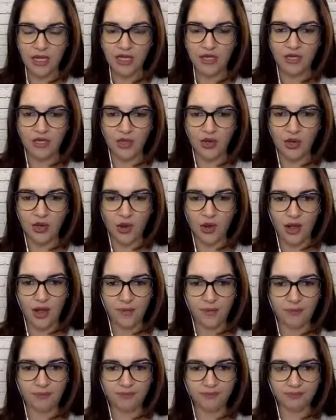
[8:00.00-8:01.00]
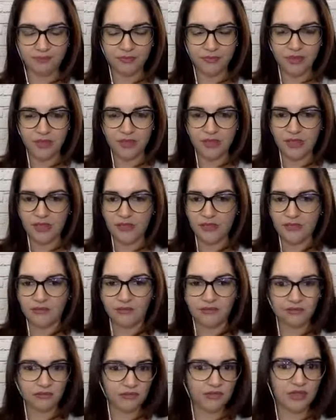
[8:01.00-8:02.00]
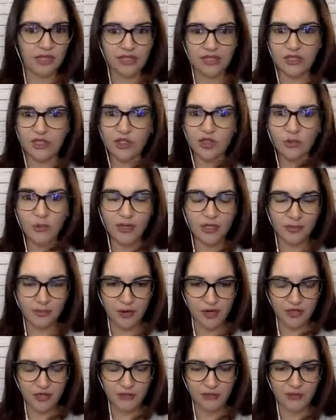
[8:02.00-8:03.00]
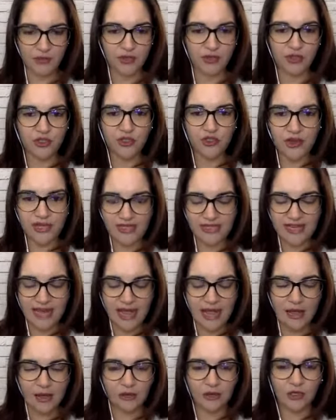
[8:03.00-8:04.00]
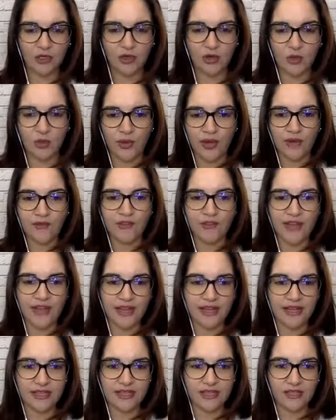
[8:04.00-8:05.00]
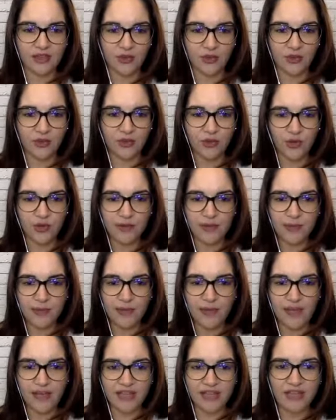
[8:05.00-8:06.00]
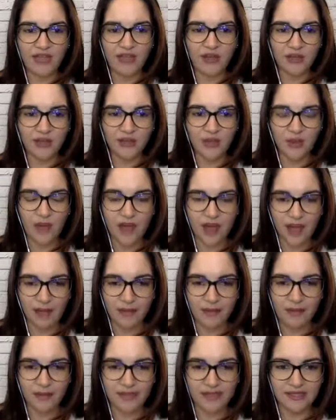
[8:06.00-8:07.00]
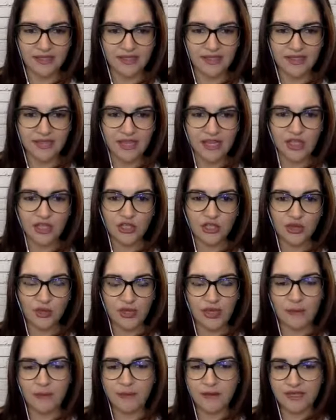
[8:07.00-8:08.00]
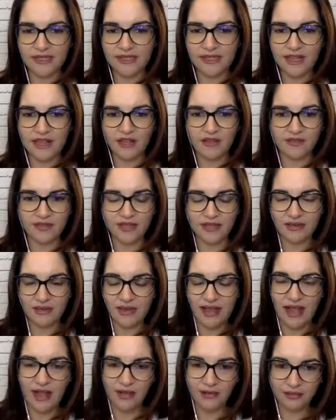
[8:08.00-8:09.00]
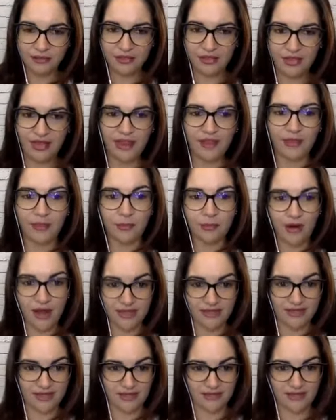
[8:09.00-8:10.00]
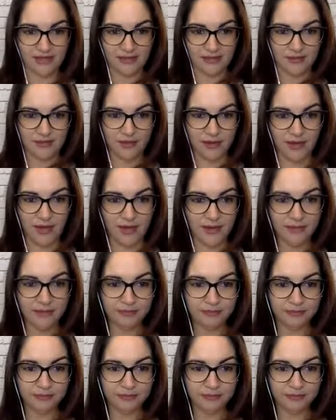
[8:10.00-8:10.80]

it's too much pressure for you, stressed out, whatever that is. So those people actually also help us to keep ourselves healthy in the process, okay?